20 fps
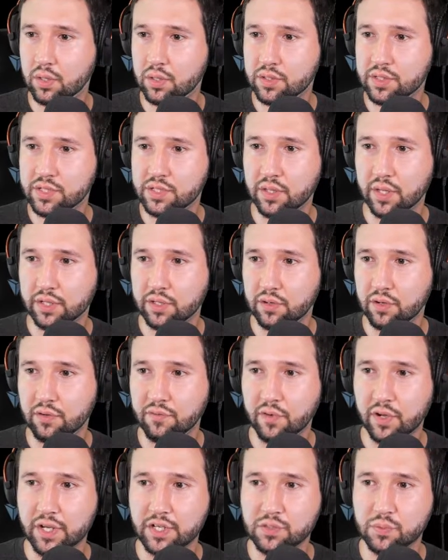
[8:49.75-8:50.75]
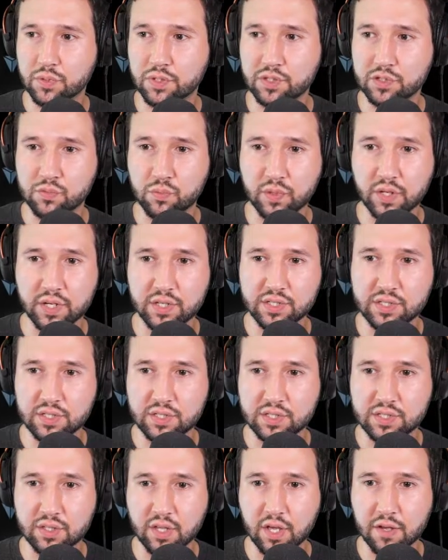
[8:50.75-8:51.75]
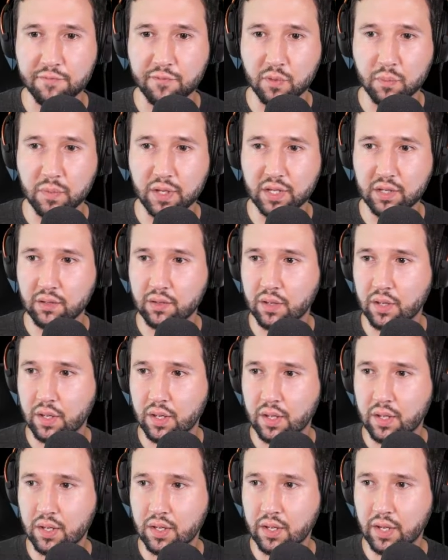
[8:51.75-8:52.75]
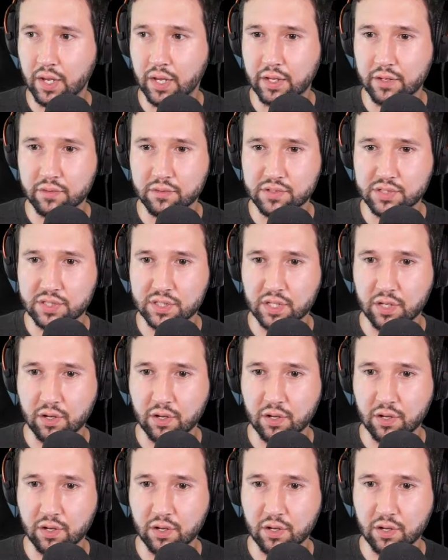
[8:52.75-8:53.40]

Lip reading: Select your device, which is WeSD slot for me, and you'll see